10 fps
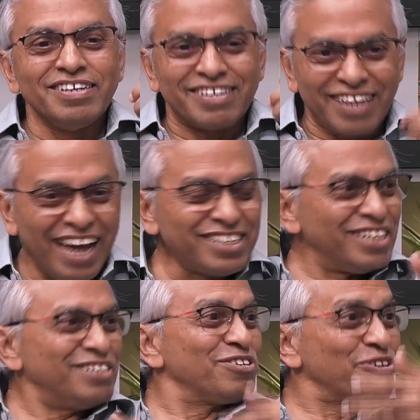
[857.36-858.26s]
Write
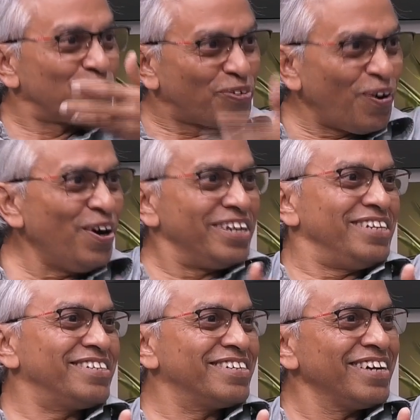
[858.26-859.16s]
it, record
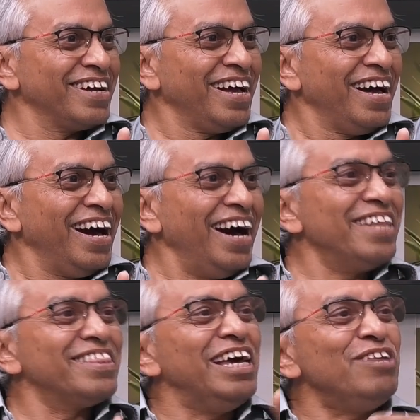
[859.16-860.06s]
it,
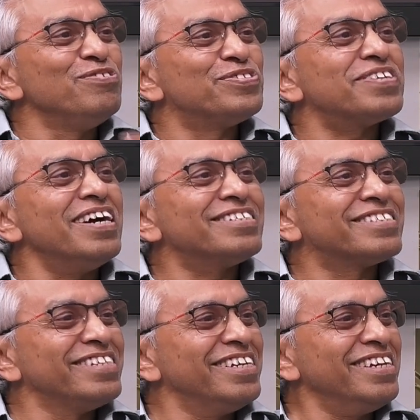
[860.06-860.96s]
and then you start
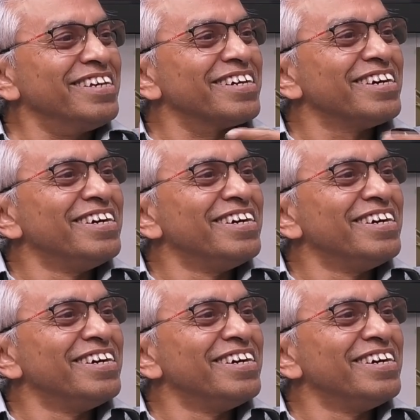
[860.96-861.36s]
seeing